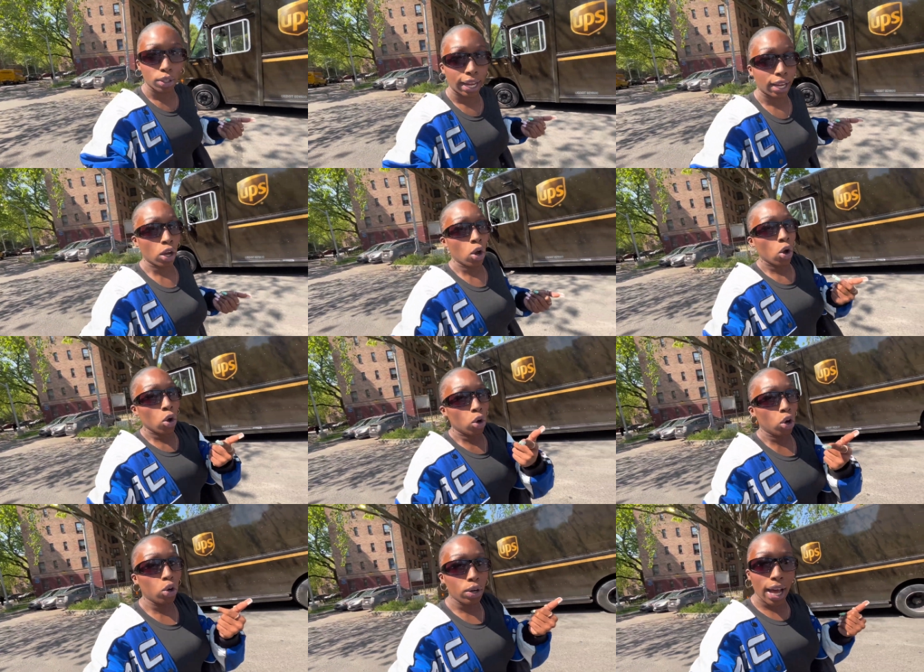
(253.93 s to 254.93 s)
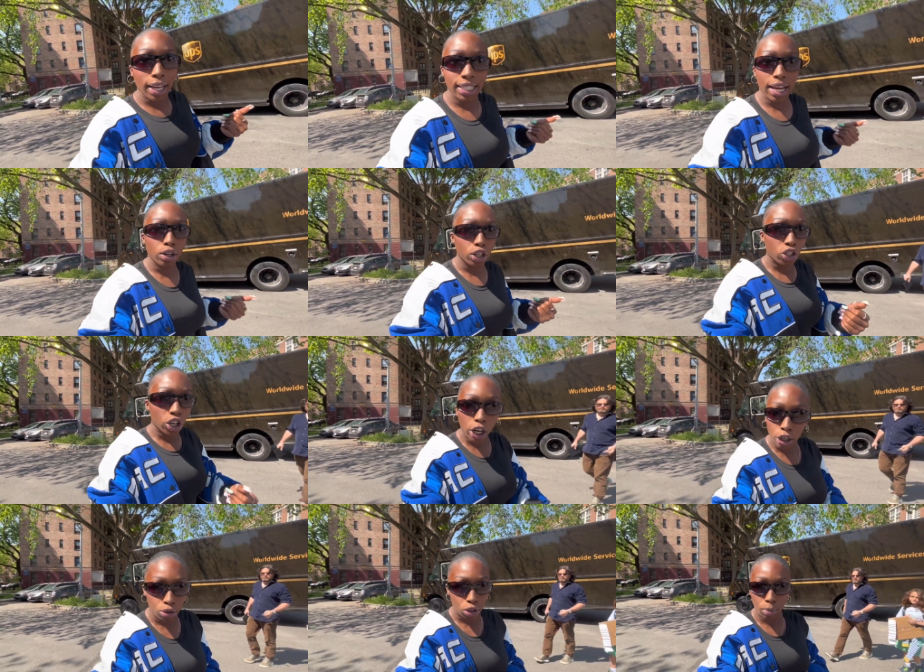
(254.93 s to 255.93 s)
Like, who knocked down a
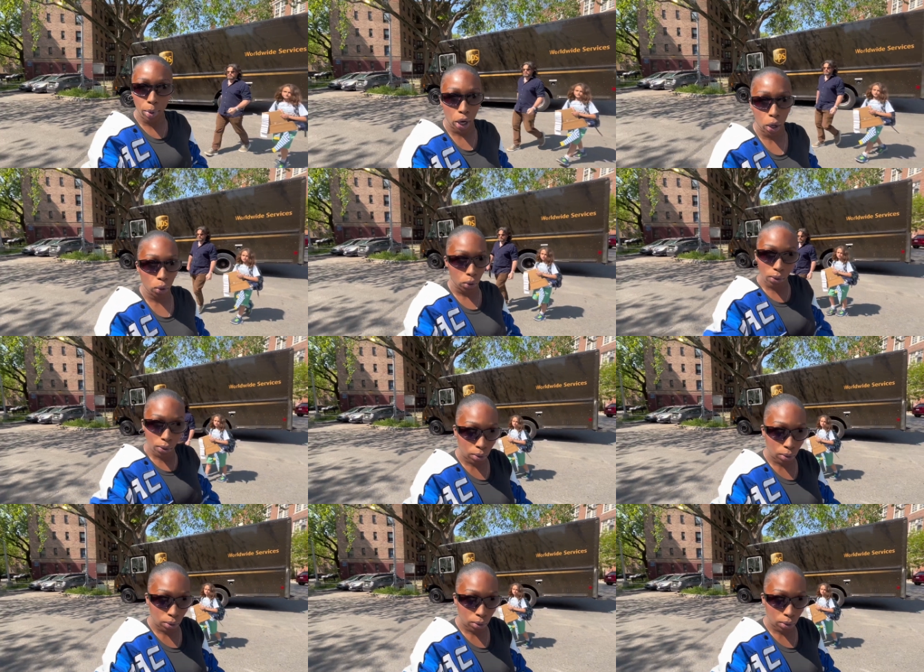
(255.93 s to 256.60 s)
church, bro?